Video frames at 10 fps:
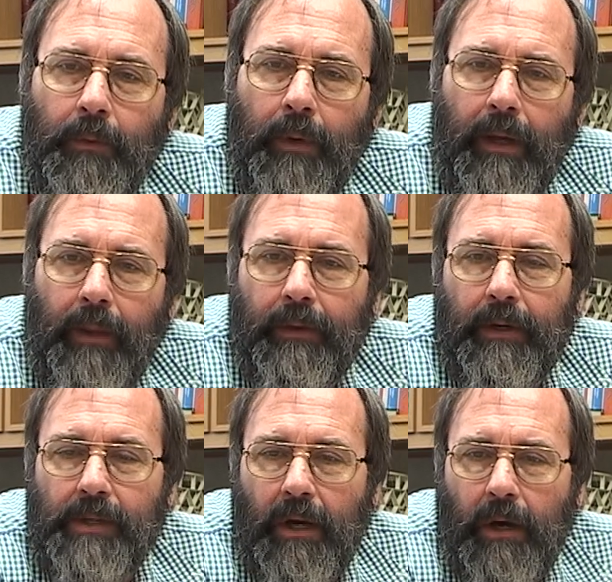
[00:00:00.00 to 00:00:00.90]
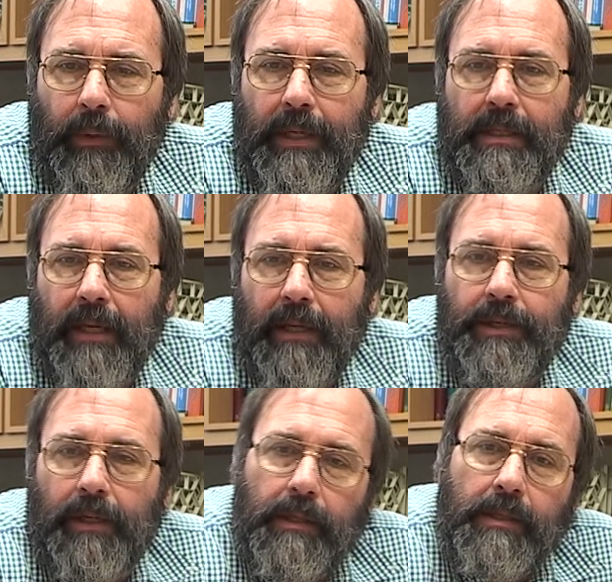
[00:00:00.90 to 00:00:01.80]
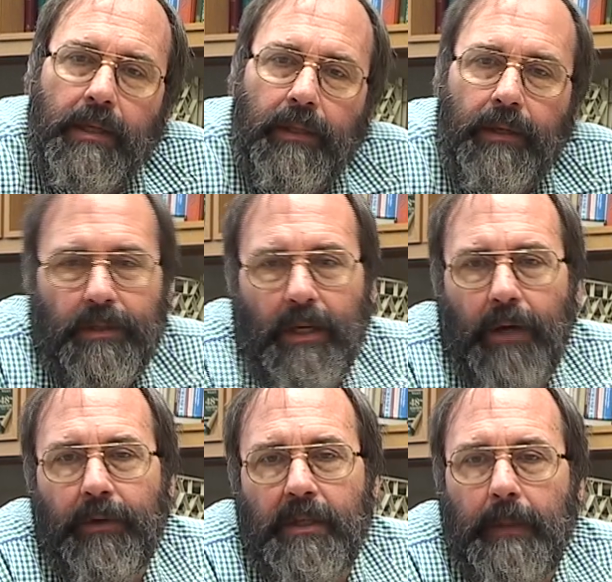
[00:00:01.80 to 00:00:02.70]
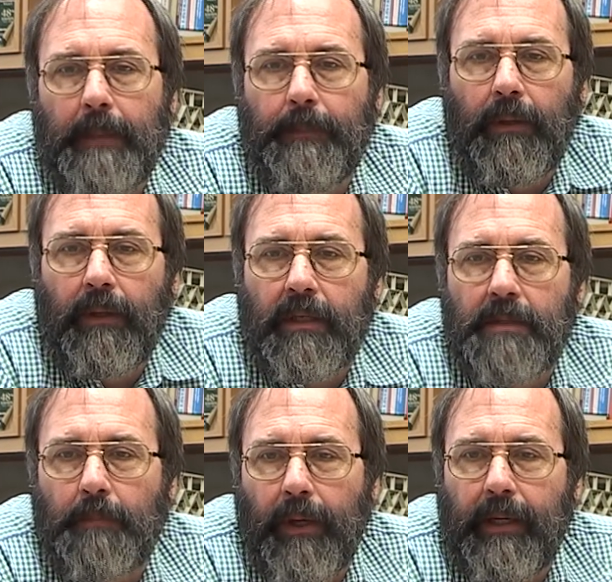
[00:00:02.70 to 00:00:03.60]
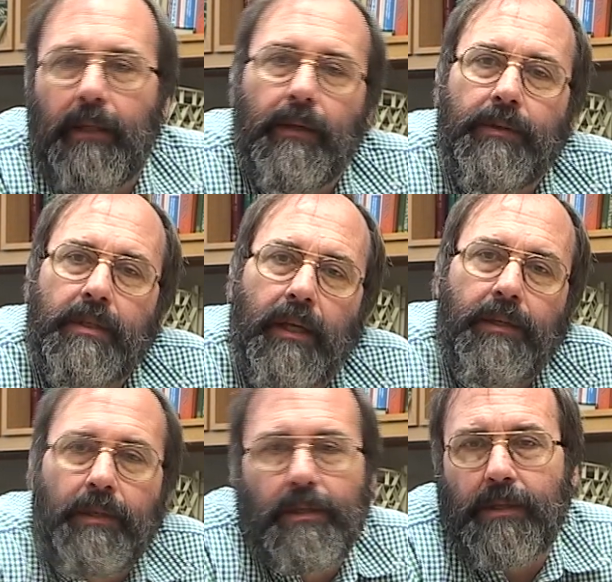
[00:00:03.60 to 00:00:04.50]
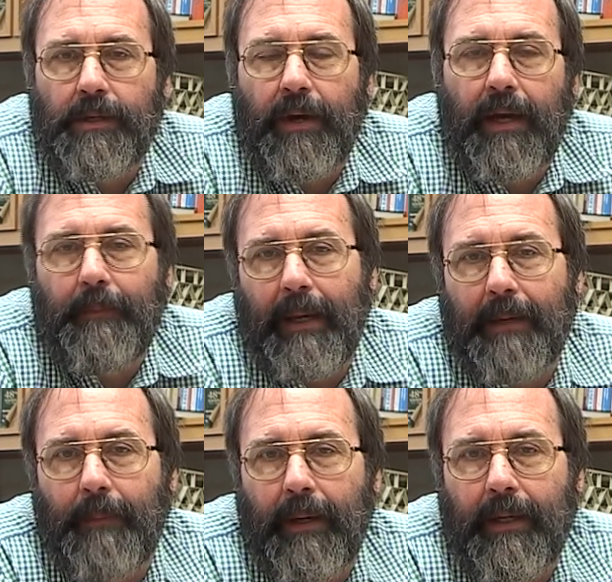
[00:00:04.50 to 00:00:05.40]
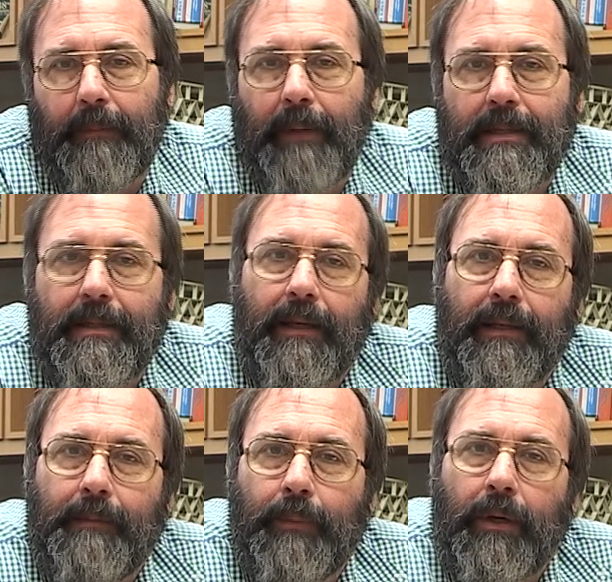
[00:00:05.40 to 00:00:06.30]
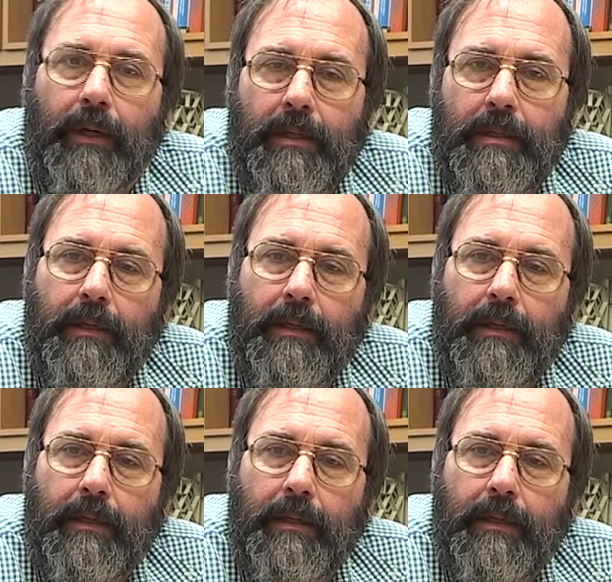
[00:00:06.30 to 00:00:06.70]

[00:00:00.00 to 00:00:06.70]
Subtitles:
Well, there's always tensions, and there's always people exploiting those tensions to try and make money by selling books.